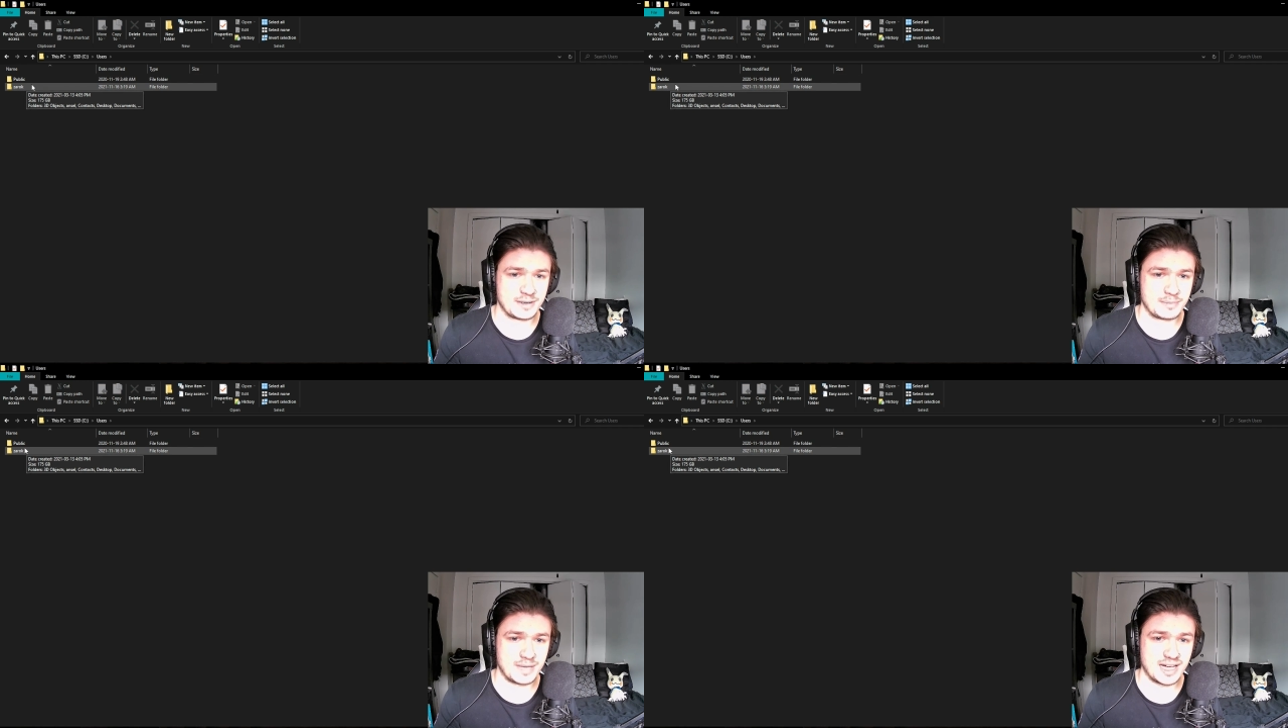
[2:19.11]

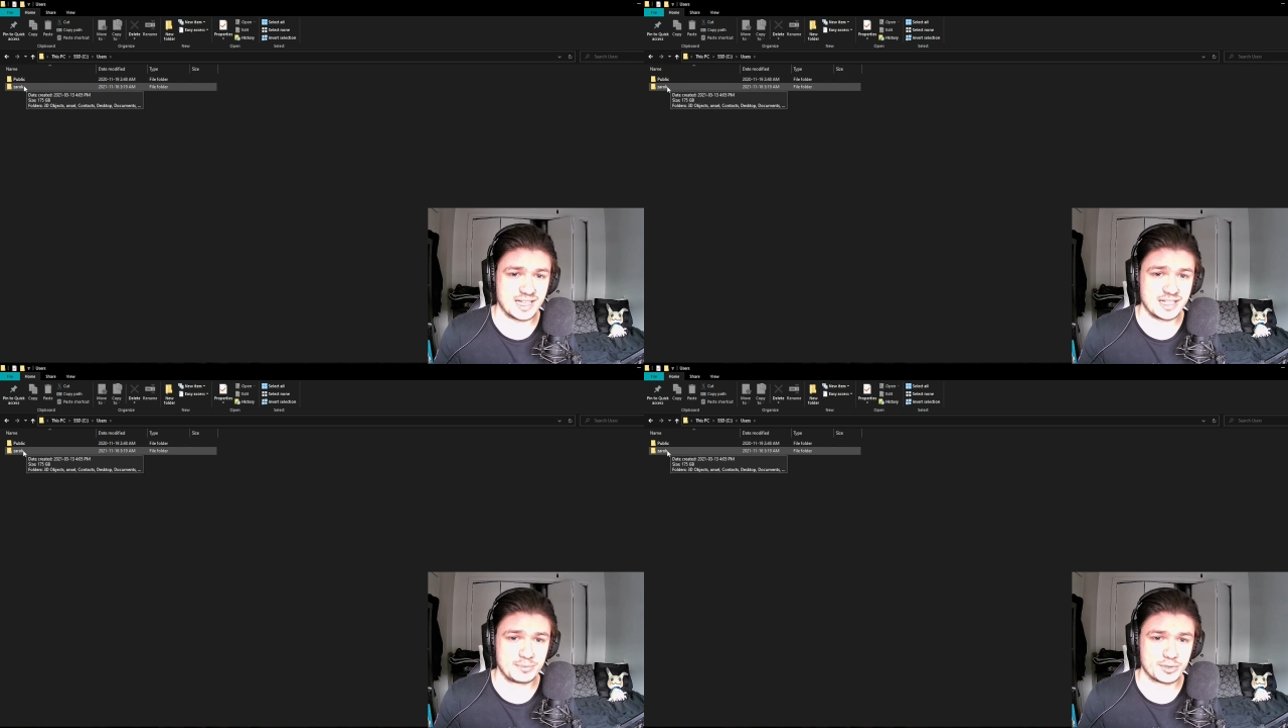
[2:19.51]

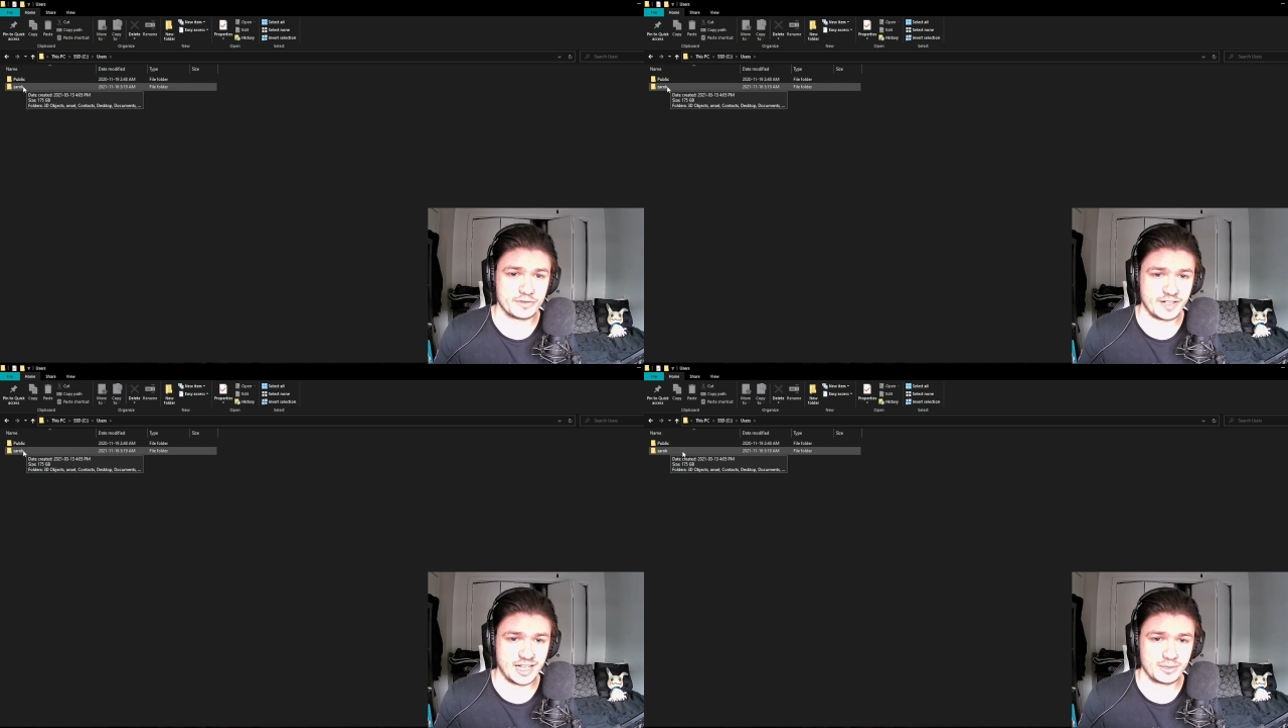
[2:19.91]
my
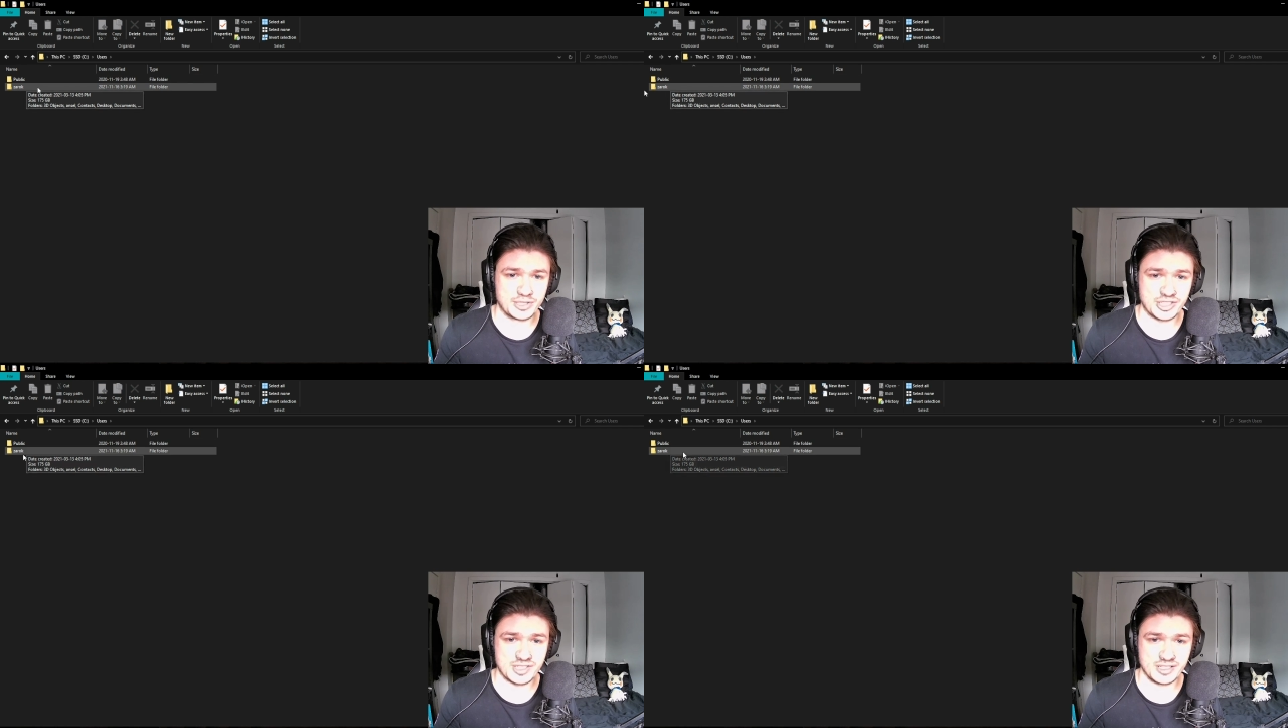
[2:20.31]
profile,
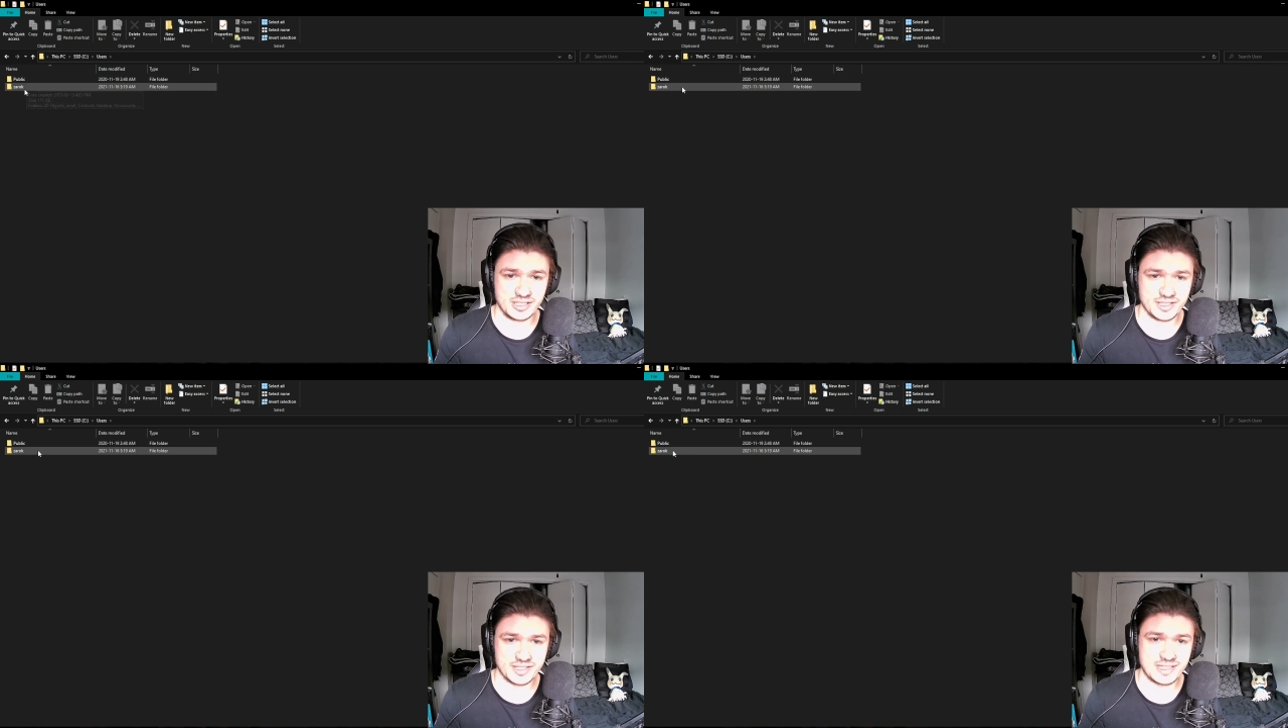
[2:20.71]
which is
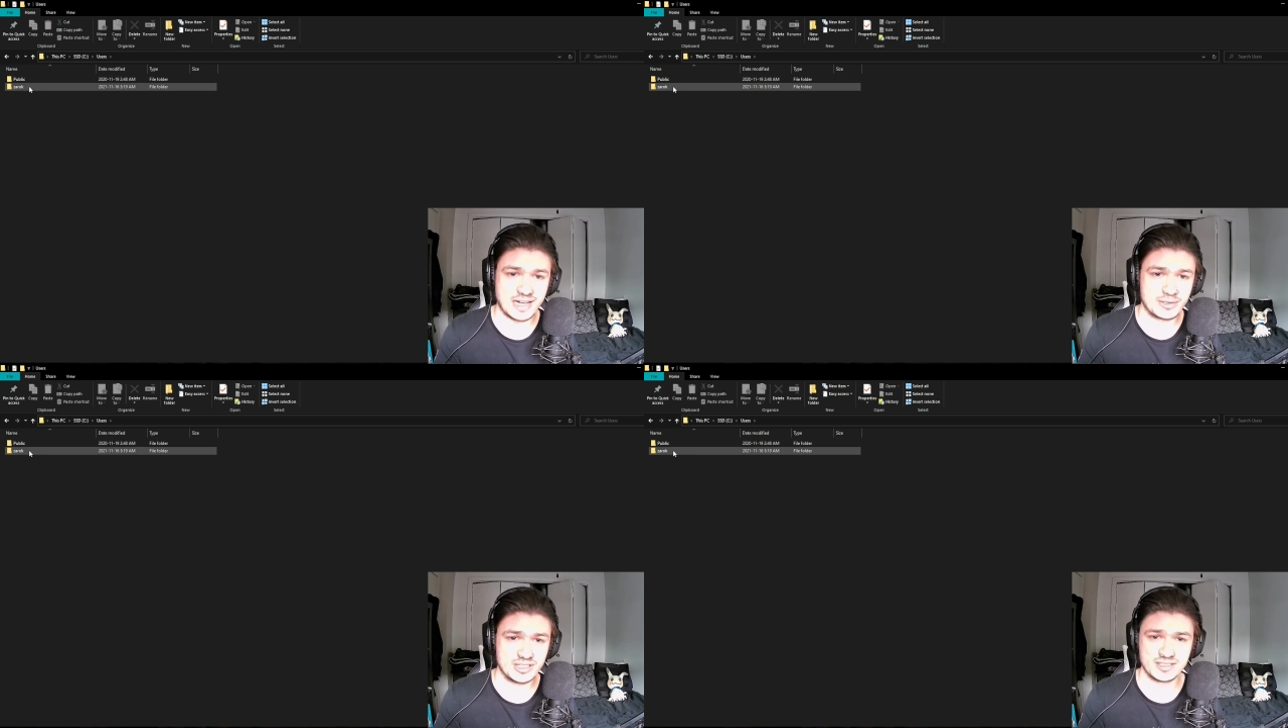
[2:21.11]
called
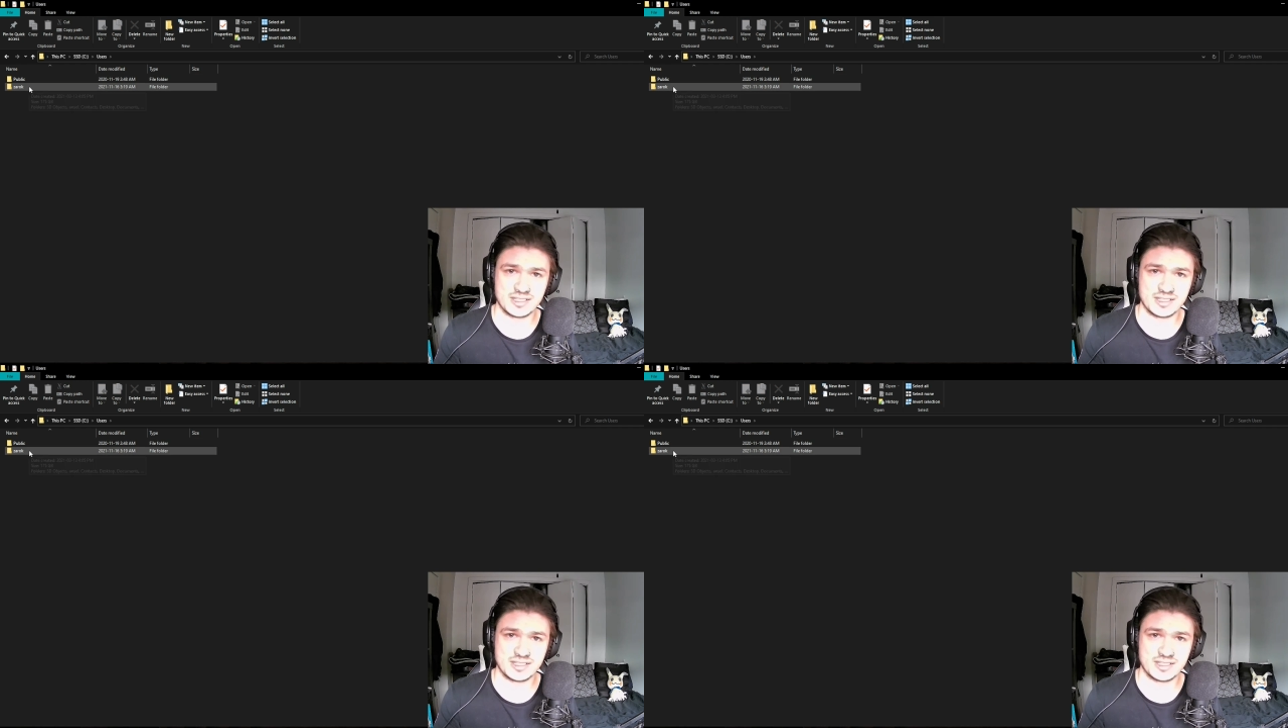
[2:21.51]
Zarog.